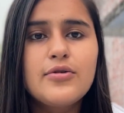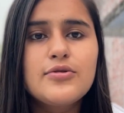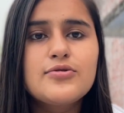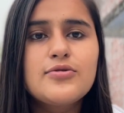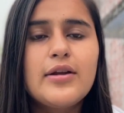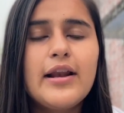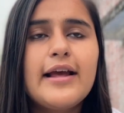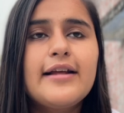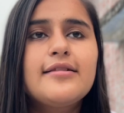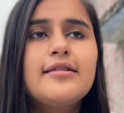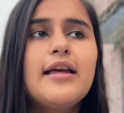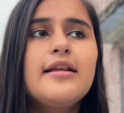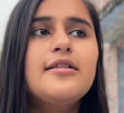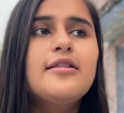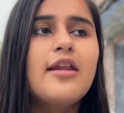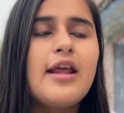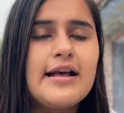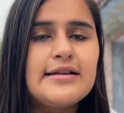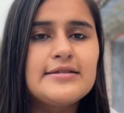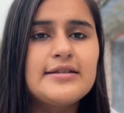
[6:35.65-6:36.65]
So like they
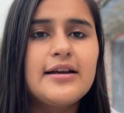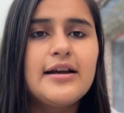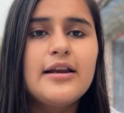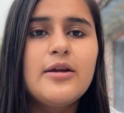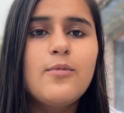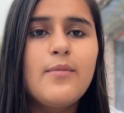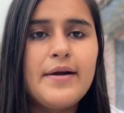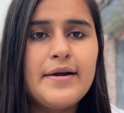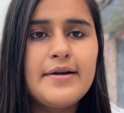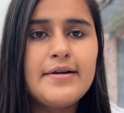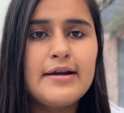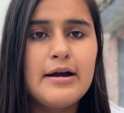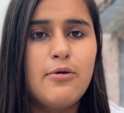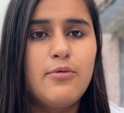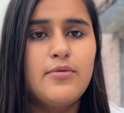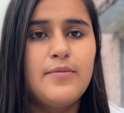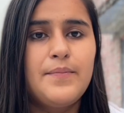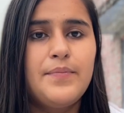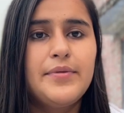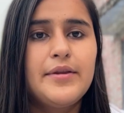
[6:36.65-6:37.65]
drastically went
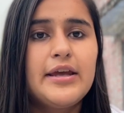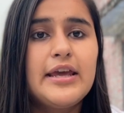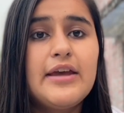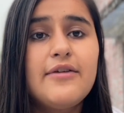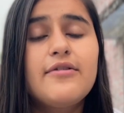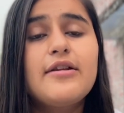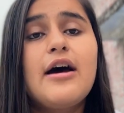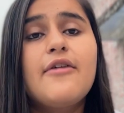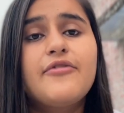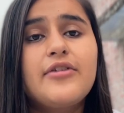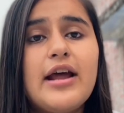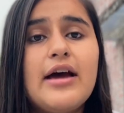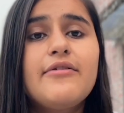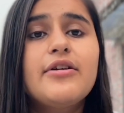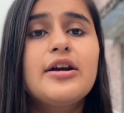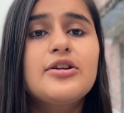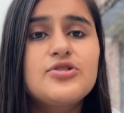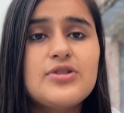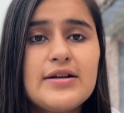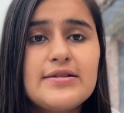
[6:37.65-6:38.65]
down even after
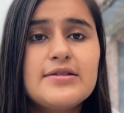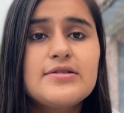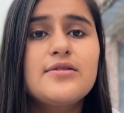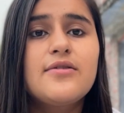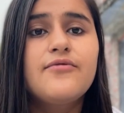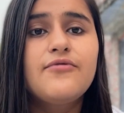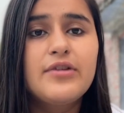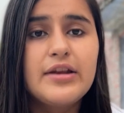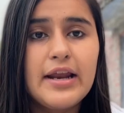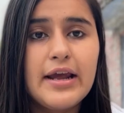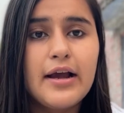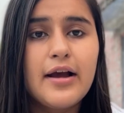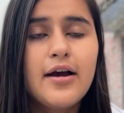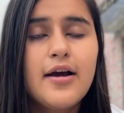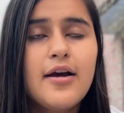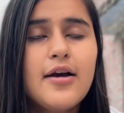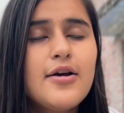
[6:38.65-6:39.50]
having a chances of winning.